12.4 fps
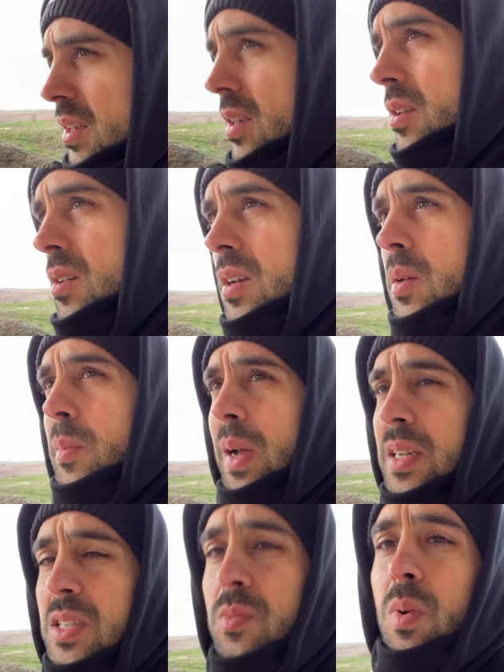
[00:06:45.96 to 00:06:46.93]
You could
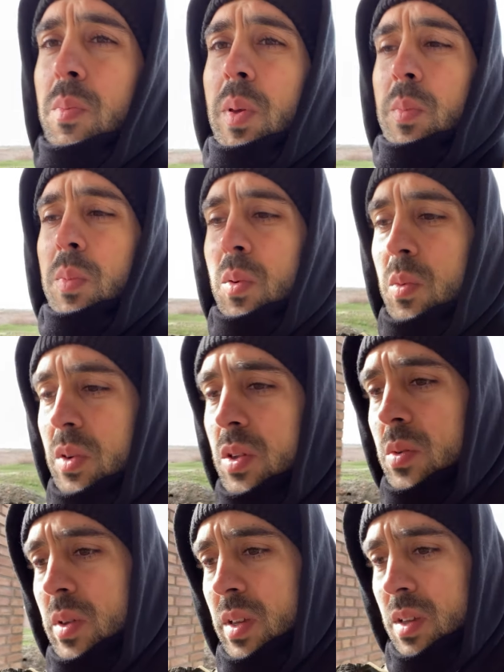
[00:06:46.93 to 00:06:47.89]
imagine what people were
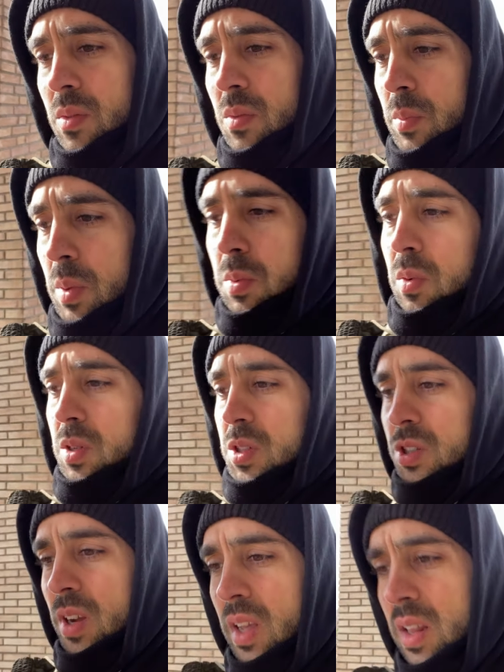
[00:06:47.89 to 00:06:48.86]
doing. People were
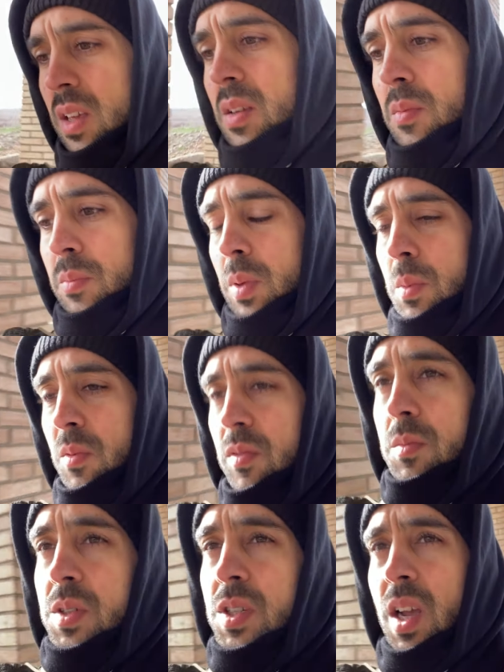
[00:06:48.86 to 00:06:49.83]
trading. People
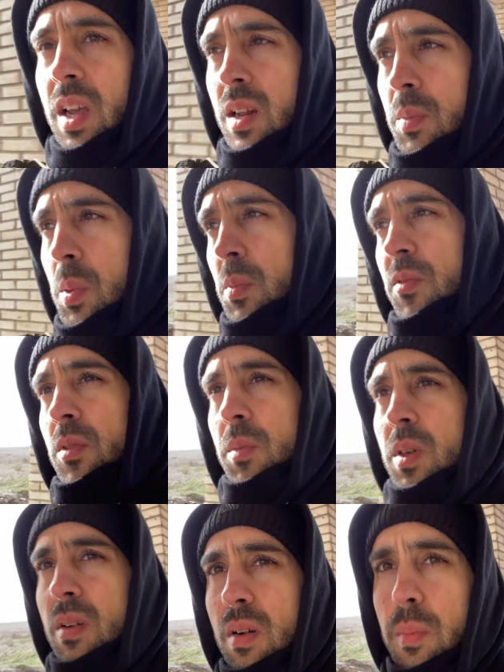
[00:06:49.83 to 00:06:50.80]
from China, people from
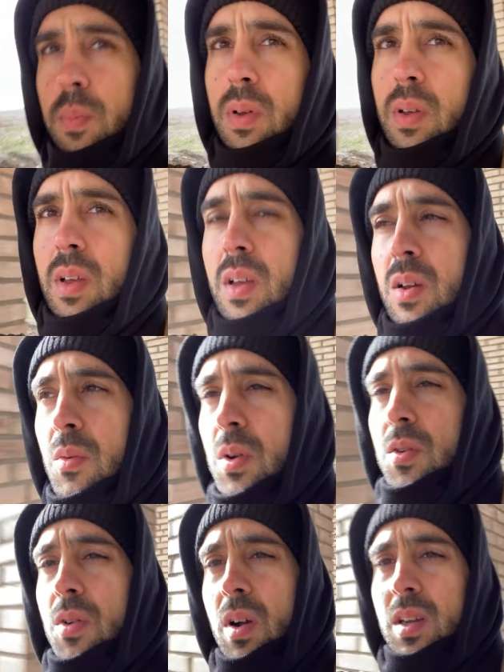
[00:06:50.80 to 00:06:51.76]
Europe would
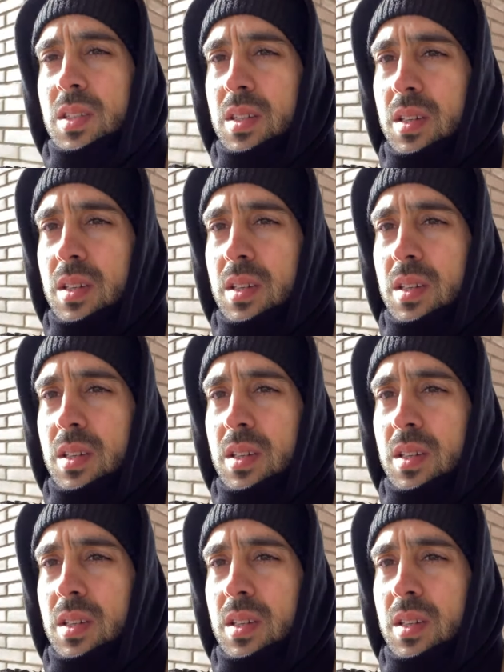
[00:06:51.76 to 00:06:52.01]
cross